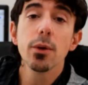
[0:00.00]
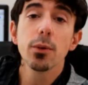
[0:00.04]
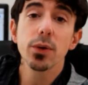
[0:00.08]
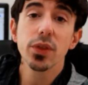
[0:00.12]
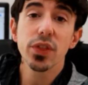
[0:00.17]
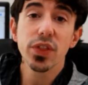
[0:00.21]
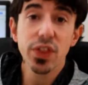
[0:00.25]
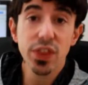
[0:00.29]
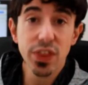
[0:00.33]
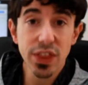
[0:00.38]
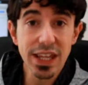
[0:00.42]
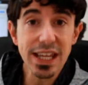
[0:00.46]

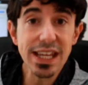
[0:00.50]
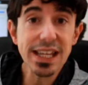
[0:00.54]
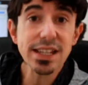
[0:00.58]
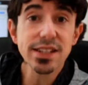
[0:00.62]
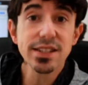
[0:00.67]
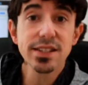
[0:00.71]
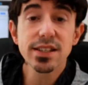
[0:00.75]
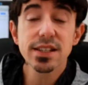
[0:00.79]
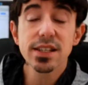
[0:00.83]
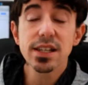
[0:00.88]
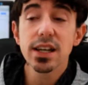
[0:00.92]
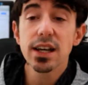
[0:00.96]
with
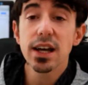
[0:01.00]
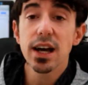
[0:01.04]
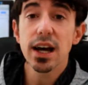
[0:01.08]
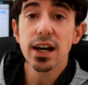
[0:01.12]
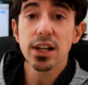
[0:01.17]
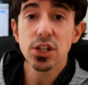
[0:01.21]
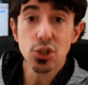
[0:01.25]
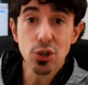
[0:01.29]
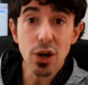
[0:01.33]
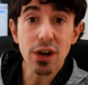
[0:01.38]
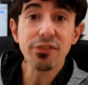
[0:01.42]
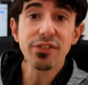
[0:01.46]
these
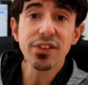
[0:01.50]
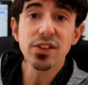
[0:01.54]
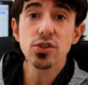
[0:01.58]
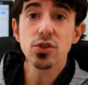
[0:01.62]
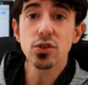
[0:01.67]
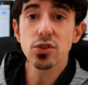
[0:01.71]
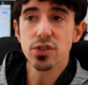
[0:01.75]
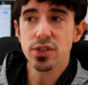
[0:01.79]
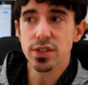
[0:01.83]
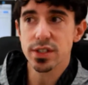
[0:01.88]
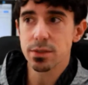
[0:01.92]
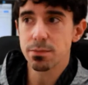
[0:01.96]
traffic
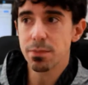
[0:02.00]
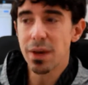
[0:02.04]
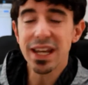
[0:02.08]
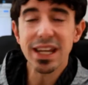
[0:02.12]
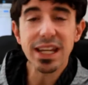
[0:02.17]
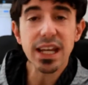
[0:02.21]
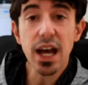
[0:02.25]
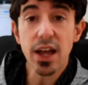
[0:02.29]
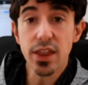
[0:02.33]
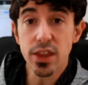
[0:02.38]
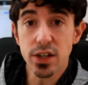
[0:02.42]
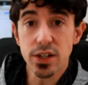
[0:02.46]
source and
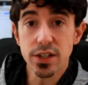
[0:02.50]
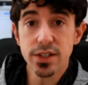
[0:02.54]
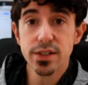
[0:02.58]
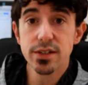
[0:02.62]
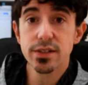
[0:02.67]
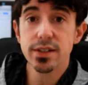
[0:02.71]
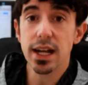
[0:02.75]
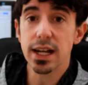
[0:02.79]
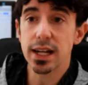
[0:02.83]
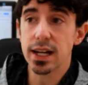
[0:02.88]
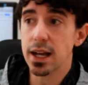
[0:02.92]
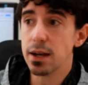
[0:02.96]
many
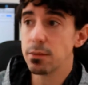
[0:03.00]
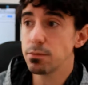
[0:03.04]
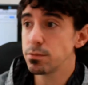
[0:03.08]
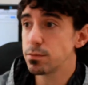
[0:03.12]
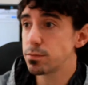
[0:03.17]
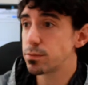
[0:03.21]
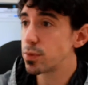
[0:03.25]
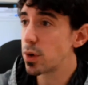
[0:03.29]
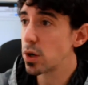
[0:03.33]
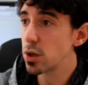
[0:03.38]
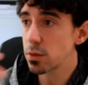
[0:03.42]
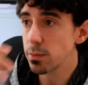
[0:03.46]
others that
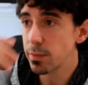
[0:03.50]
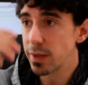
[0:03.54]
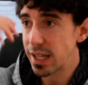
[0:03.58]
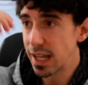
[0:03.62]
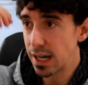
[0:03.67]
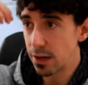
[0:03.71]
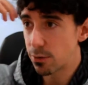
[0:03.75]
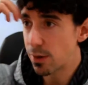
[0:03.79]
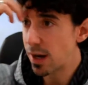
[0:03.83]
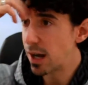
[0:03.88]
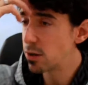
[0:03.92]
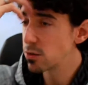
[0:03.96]
have brought
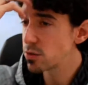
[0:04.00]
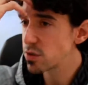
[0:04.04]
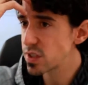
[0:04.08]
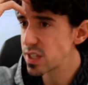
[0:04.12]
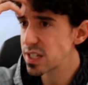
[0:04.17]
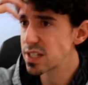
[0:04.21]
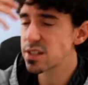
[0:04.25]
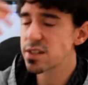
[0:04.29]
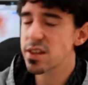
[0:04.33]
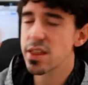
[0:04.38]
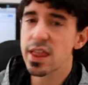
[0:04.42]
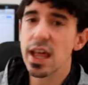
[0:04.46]
me around
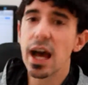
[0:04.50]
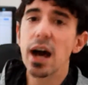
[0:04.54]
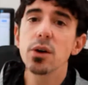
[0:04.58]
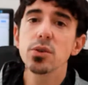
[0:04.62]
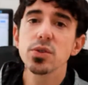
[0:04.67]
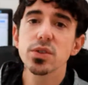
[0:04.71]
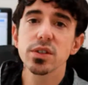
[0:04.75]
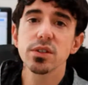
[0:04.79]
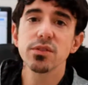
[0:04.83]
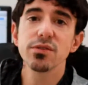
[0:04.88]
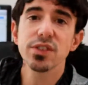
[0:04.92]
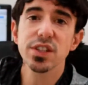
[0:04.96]

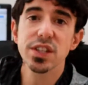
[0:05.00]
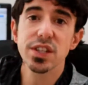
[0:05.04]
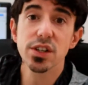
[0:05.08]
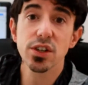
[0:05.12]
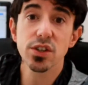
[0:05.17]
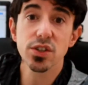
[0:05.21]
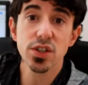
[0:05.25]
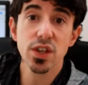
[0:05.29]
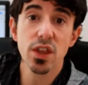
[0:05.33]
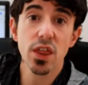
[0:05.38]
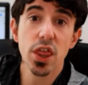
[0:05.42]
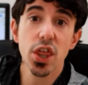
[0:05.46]
6,000
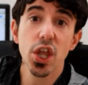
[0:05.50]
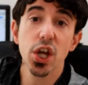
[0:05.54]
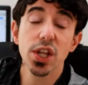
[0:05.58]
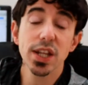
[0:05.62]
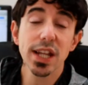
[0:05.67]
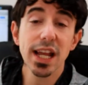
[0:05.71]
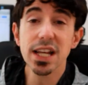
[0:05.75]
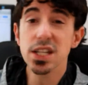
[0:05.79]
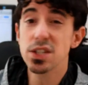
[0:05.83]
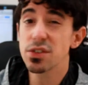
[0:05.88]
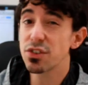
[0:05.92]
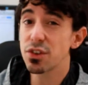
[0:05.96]
visitors in 30
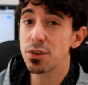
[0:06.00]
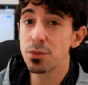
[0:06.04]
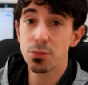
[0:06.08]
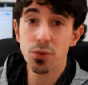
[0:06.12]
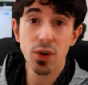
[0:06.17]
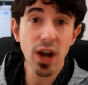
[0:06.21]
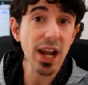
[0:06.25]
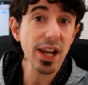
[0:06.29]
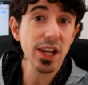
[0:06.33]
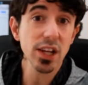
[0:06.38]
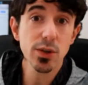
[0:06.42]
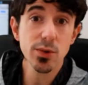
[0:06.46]
days for a
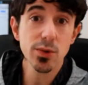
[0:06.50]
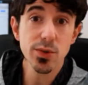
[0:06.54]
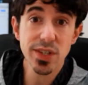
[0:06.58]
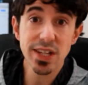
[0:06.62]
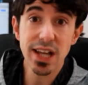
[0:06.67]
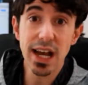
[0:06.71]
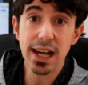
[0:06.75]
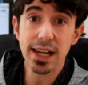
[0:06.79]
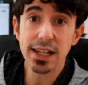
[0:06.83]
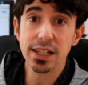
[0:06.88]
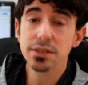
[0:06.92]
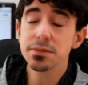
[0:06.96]
brand new
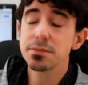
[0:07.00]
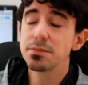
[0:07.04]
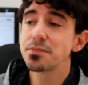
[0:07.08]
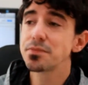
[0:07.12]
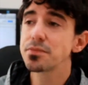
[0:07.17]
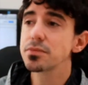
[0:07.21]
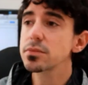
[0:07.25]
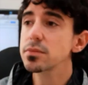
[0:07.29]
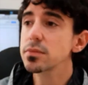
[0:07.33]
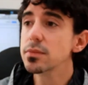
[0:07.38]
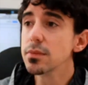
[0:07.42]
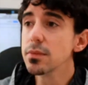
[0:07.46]
site.
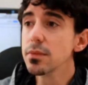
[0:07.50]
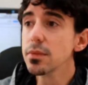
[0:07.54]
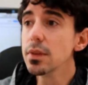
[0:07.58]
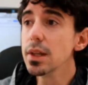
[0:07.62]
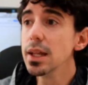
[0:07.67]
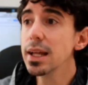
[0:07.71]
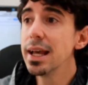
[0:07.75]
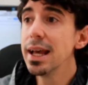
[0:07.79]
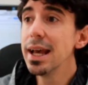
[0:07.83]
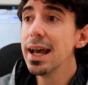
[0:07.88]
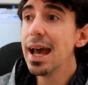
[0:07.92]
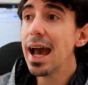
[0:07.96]

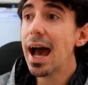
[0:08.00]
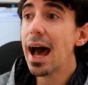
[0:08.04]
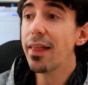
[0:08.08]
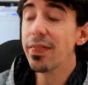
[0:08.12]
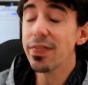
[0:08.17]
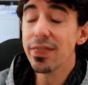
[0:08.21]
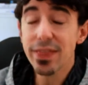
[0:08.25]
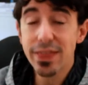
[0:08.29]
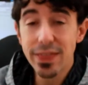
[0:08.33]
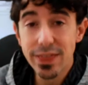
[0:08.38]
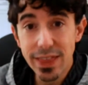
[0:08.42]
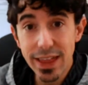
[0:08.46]

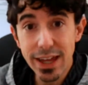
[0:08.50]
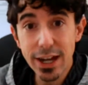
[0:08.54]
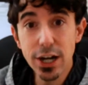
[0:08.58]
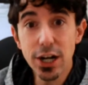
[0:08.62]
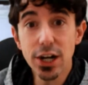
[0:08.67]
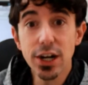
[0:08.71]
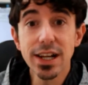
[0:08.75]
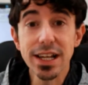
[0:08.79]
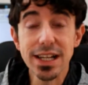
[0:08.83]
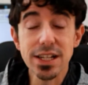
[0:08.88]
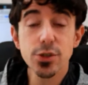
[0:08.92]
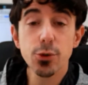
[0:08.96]
And
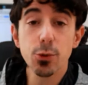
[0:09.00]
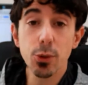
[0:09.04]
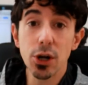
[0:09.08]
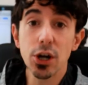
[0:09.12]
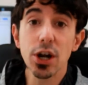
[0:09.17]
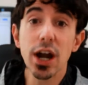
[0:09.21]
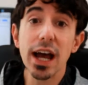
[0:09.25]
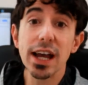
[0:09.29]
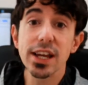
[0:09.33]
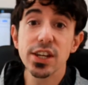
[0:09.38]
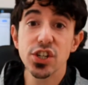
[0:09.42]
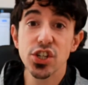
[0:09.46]
there is where
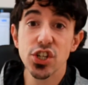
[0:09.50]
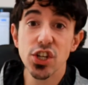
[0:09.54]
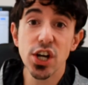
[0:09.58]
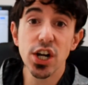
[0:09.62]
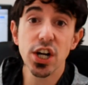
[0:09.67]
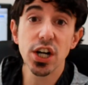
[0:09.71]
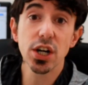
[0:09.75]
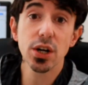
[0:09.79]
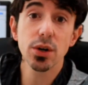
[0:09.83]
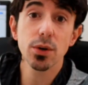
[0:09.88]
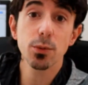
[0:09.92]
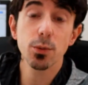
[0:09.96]
I
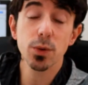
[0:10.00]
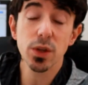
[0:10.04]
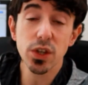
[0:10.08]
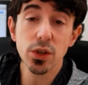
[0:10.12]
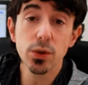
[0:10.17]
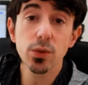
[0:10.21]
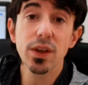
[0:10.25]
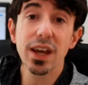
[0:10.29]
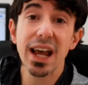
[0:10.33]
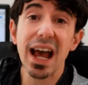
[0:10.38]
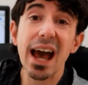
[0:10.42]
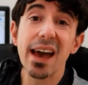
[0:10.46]
share with
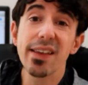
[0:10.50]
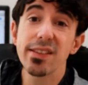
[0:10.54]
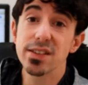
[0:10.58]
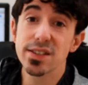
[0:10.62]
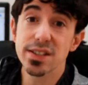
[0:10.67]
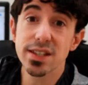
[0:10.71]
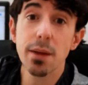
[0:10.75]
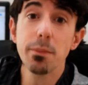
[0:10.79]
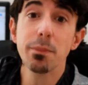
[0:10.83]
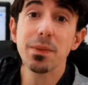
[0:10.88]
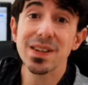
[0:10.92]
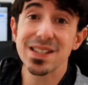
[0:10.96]
you the guide, the
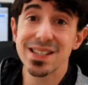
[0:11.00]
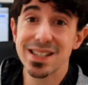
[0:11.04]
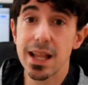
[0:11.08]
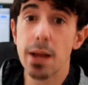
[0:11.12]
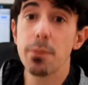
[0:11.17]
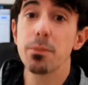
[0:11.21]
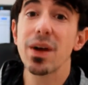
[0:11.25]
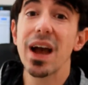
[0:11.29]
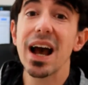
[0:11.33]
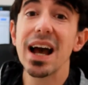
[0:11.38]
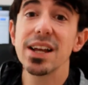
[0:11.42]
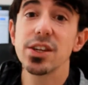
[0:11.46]

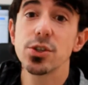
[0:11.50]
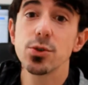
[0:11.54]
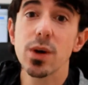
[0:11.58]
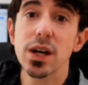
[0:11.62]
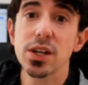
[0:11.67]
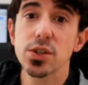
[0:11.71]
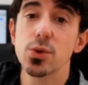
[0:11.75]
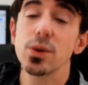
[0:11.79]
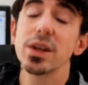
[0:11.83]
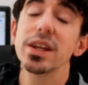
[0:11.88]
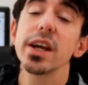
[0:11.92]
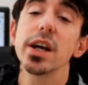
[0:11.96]
step-by-step guide to
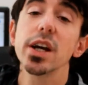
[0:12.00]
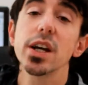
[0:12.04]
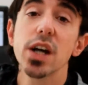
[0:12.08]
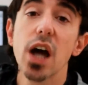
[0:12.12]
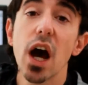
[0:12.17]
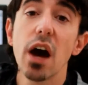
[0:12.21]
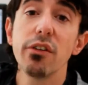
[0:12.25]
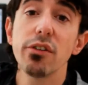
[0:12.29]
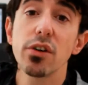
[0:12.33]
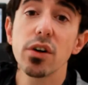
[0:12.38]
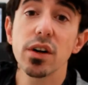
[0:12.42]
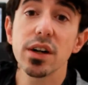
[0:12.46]
actually
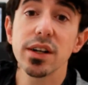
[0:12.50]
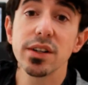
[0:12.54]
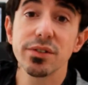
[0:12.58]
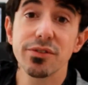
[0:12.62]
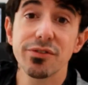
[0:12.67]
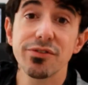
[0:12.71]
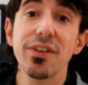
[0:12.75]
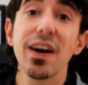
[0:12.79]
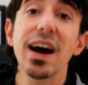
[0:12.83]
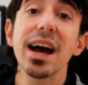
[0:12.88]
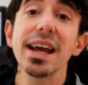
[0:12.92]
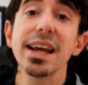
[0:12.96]
uncover and
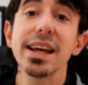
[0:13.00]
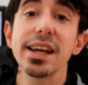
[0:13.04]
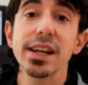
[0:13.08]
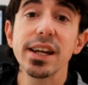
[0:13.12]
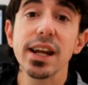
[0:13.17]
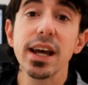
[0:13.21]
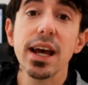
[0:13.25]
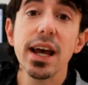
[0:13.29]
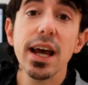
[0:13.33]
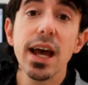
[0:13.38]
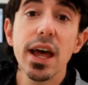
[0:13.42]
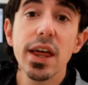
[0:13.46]

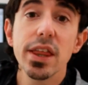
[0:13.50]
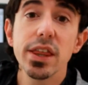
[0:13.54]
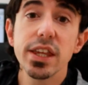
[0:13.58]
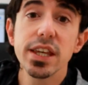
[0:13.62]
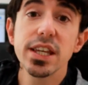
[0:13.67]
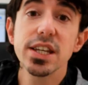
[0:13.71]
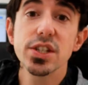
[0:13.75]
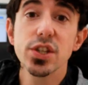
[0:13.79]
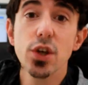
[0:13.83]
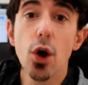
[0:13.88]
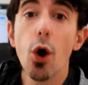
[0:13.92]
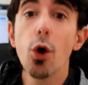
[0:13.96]
find
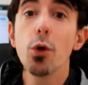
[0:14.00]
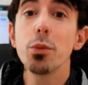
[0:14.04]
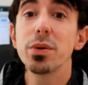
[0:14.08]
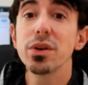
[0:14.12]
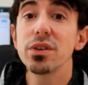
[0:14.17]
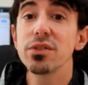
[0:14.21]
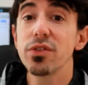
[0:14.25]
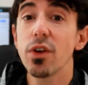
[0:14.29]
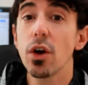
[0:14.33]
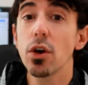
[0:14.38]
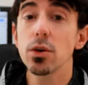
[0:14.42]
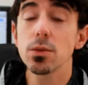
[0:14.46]
these
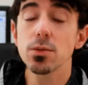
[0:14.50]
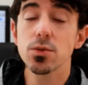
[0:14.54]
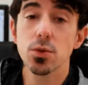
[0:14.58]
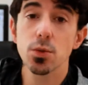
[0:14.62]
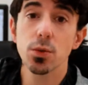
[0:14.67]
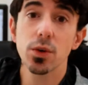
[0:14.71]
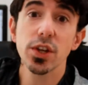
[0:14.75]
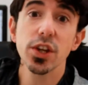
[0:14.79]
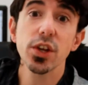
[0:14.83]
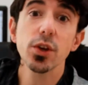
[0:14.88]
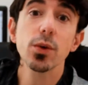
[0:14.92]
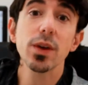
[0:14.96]
open forums
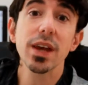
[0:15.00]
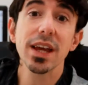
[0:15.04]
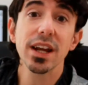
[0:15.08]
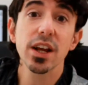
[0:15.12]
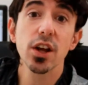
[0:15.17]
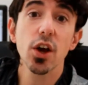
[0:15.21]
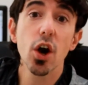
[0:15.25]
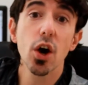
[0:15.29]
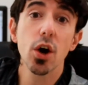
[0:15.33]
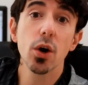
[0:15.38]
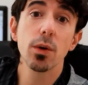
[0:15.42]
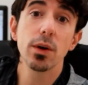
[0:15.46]
where you can
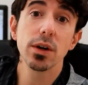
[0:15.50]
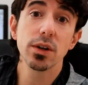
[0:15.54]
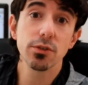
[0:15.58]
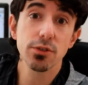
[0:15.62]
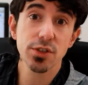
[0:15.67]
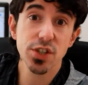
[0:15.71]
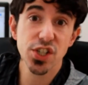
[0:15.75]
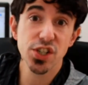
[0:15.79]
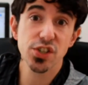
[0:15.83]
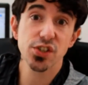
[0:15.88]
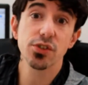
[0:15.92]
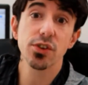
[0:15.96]
go and
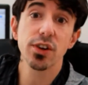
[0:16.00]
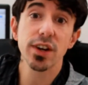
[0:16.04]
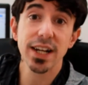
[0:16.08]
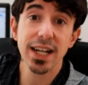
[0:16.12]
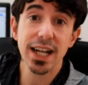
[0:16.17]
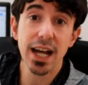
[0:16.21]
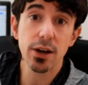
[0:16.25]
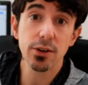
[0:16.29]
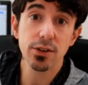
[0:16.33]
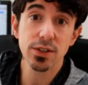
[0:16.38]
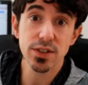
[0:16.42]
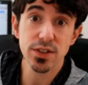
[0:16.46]
register an
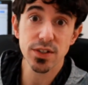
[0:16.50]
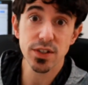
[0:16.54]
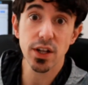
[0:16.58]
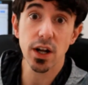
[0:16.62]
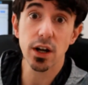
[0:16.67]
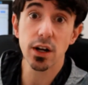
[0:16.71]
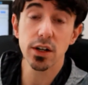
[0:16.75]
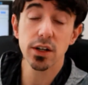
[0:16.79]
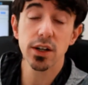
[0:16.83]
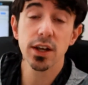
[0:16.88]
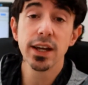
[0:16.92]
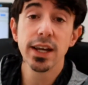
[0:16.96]
account and
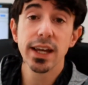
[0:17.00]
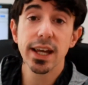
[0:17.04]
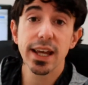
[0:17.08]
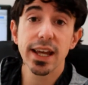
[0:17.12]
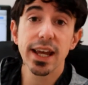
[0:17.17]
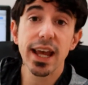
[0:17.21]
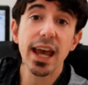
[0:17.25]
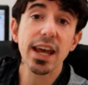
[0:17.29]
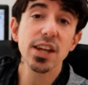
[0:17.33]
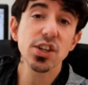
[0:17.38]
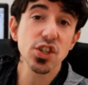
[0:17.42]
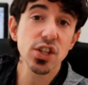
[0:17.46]
start
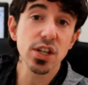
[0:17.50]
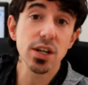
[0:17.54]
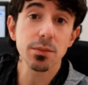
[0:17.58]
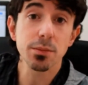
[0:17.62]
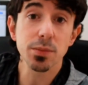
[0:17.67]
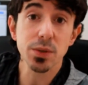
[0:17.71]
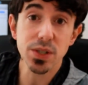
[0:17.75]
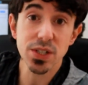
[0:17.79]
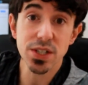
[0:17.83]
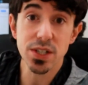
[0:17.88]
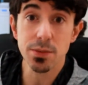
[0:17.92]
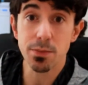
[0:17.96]
engaging and
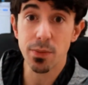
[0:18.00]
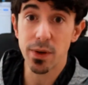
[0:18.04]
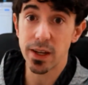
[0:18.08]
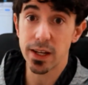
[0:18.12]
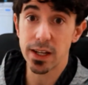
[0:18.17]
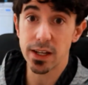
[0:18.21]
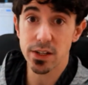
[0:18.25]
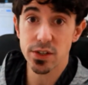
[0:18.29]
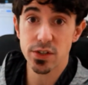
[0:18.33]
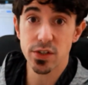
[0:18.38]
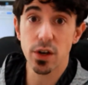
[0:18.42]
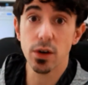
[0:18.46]

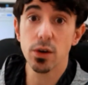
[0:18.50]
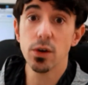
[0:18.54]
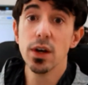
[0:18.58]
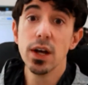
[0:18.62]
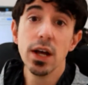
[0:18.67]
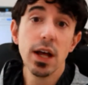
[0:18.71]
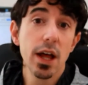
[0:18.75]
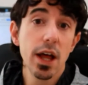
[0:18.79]
participating. So